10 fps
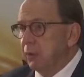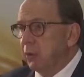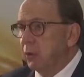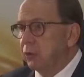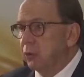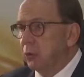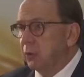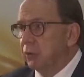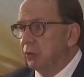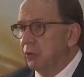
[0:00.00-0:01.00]

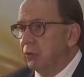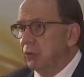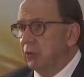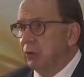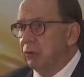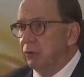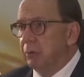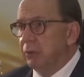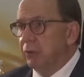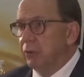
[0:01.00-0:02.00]
consequences of
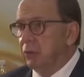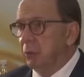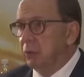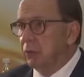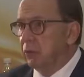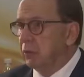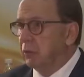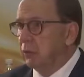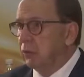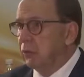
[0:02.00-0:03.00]
Mr. Zuma's
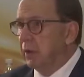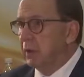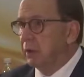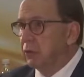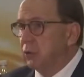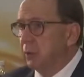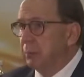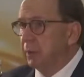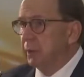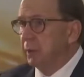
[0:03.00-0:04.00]
failure to
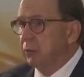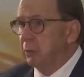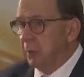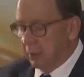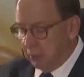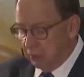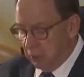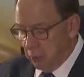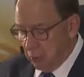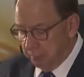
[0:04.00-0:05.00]
appear as a matter of
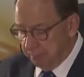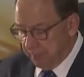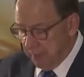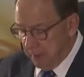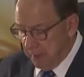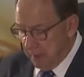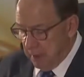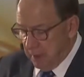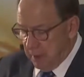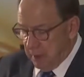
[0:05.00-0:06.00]
law.
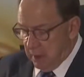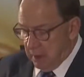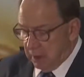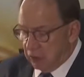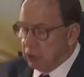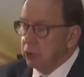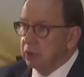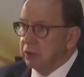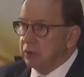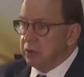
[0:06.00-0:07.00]
In
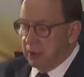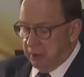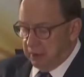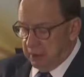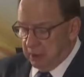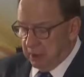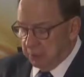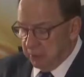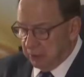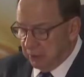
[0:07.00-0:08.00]
short, Chair, the
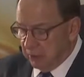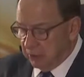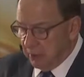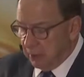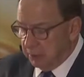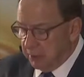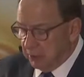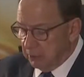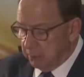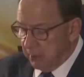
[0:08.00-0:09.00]
Commission has now been
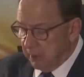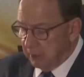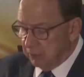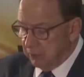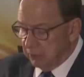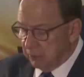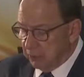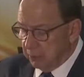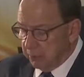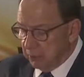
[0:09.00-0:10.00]
deprived of its
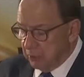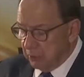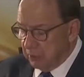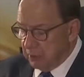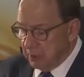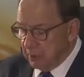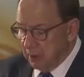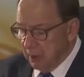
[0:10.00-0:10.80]
opportunity